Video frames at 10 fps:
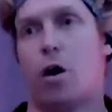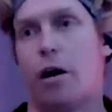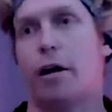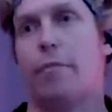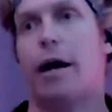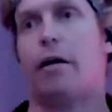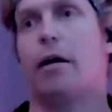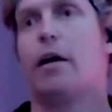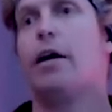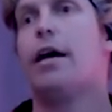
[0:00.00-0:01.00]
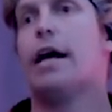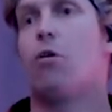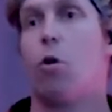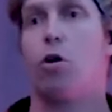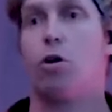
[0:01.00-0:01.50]
talking about
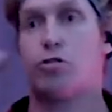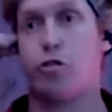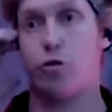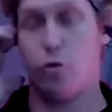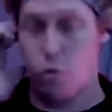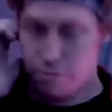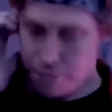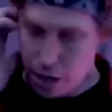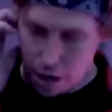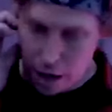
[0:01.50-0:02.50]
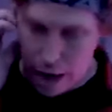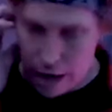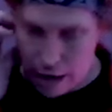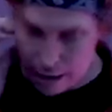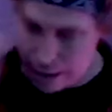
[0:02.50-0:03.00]
in order to
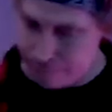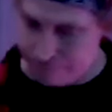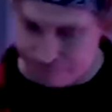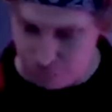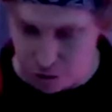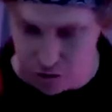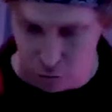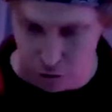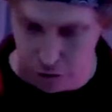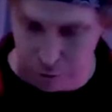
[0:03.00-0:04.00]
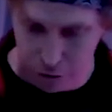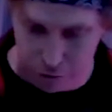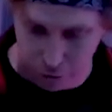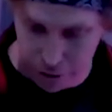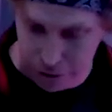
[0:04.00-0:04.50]
um, what's the word I'm
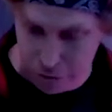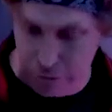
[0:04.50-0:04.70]
looking for here?